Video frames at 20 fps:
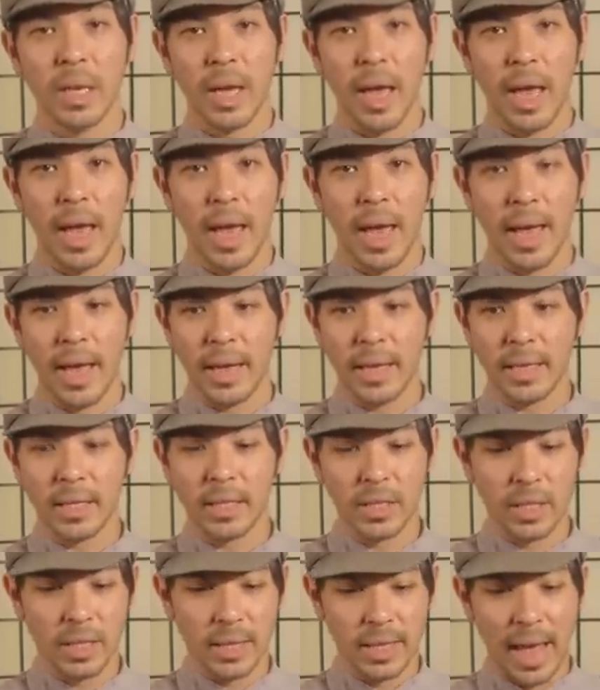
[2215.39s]

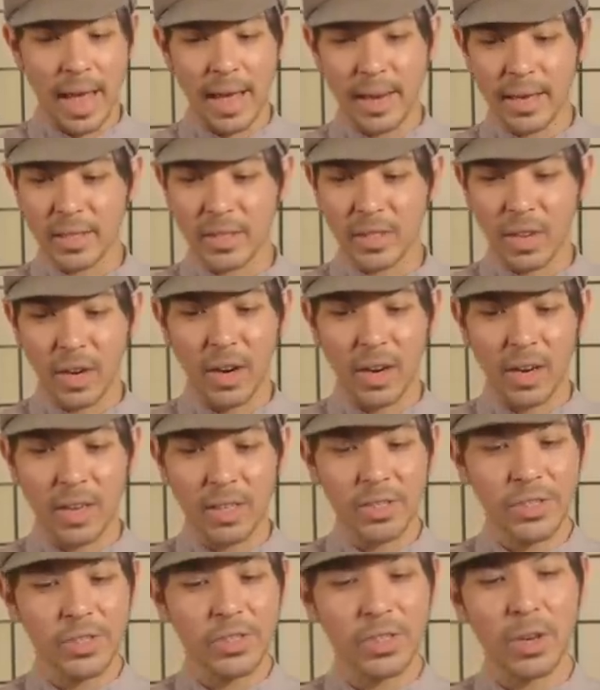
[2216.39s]
And that is
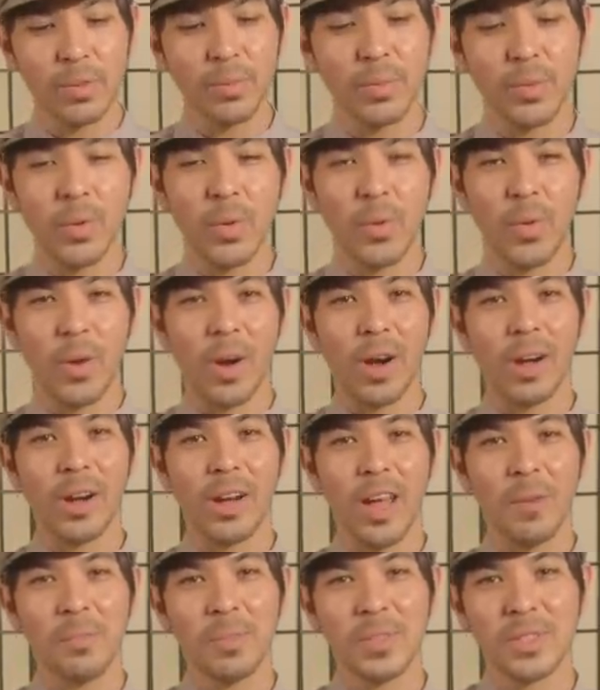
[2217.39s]
our
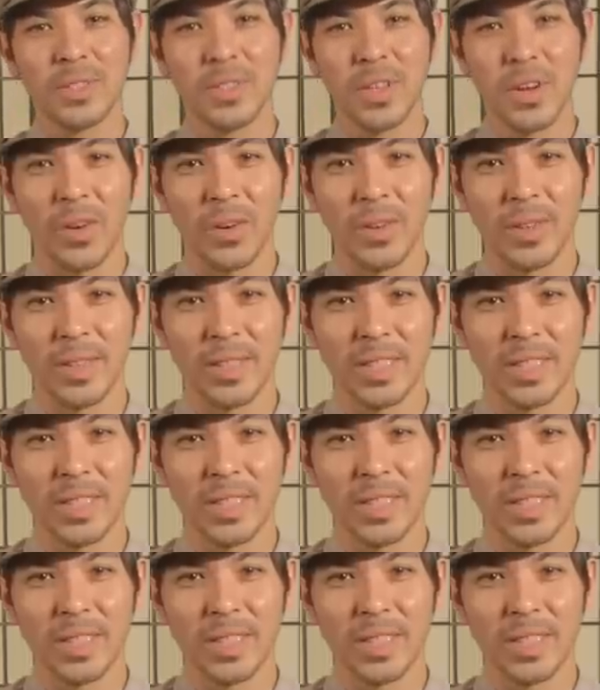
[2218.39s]
pu'er episode.